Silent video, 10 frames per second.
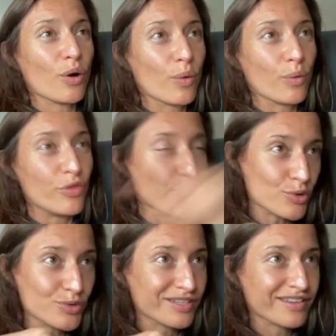
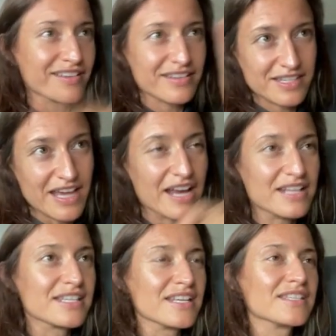those
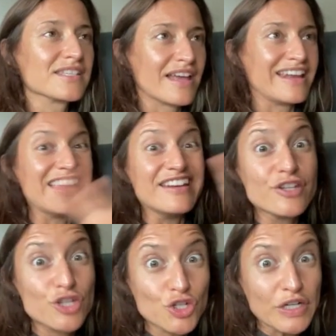sciences and
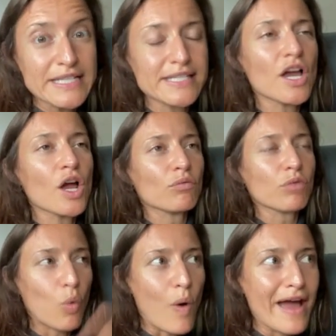industries
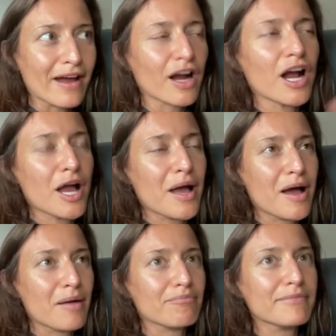require
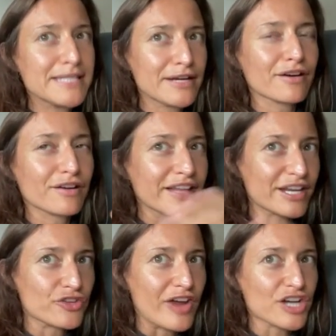material
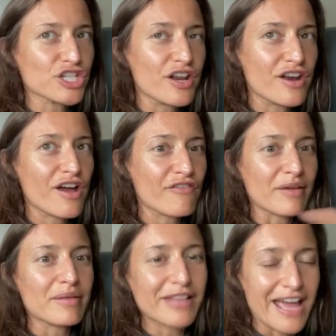extraction
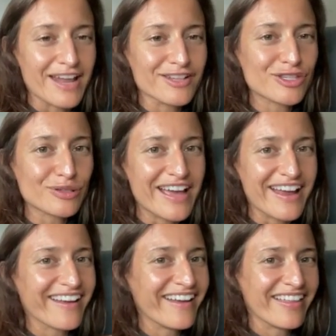from the planet. So
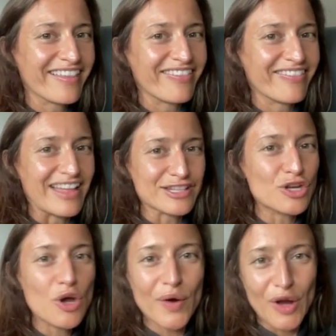like that's a
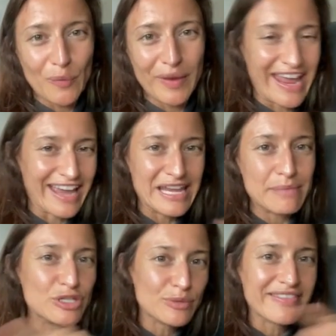no-go. We can't
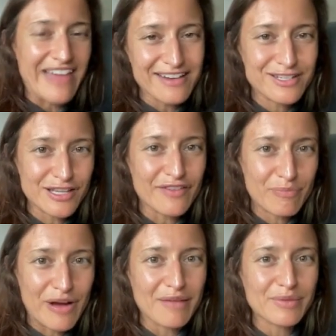keep doing that to solve the
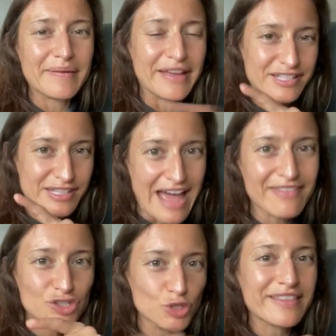problem. It's
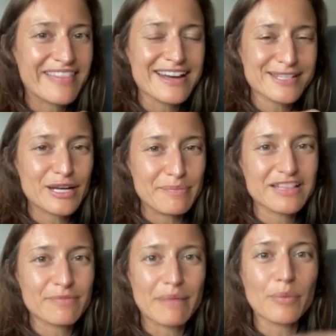that doing that is going to make
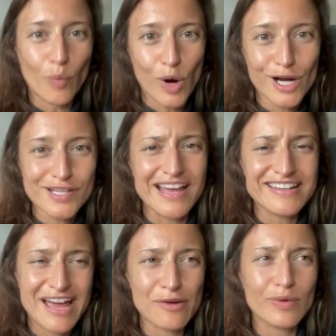the problem worse, and
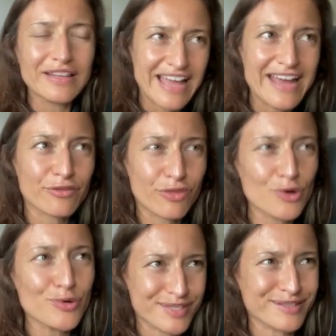yet we like
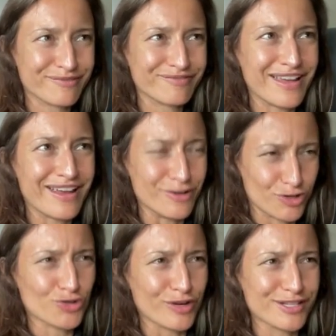those
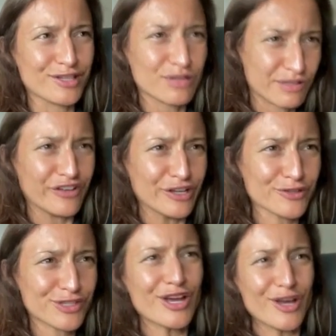industries and those
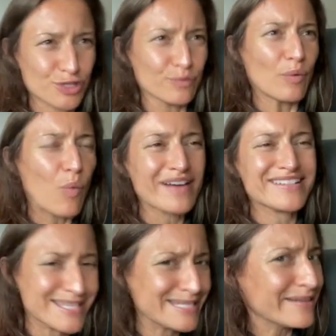fields, so we want
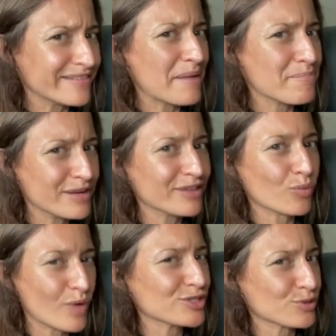to see them be the
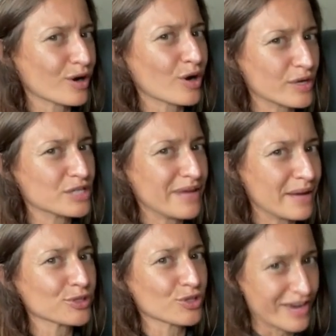ones who are going to be
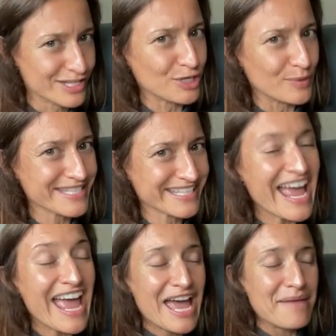able to rescue us.
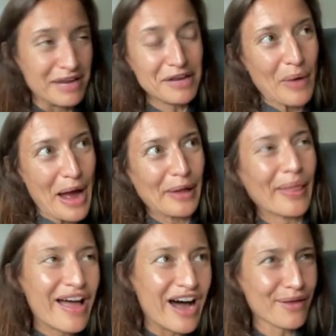Meanwhile,
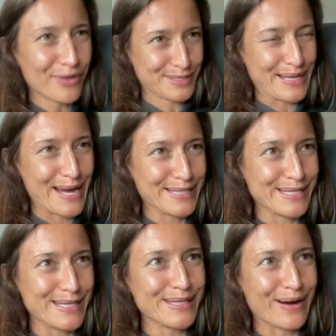other
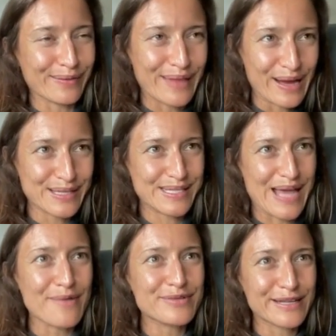sciences are like
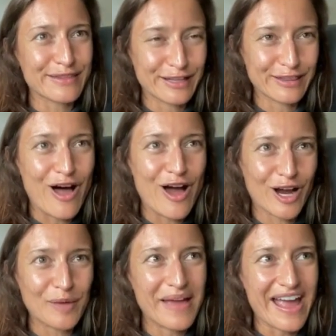sounding the
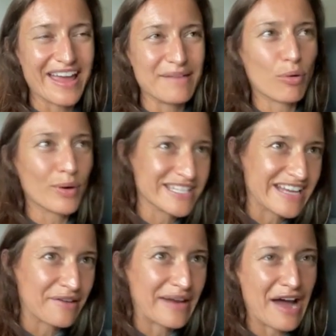alarm and pointing
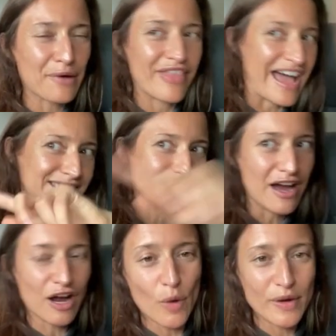out how that's
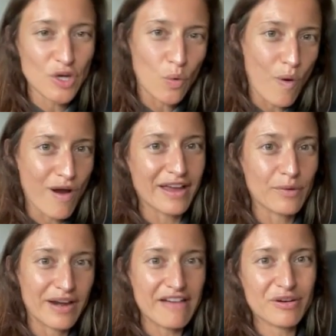not going to work and
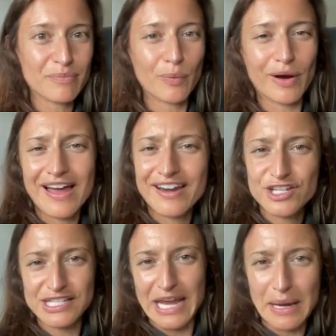whatever, but we're kind of
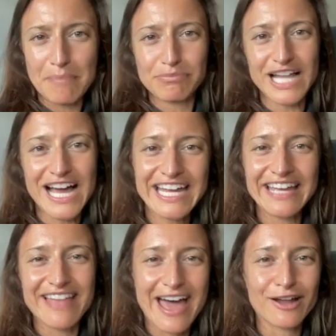just like blocking
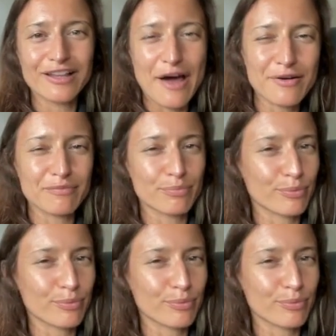that all out and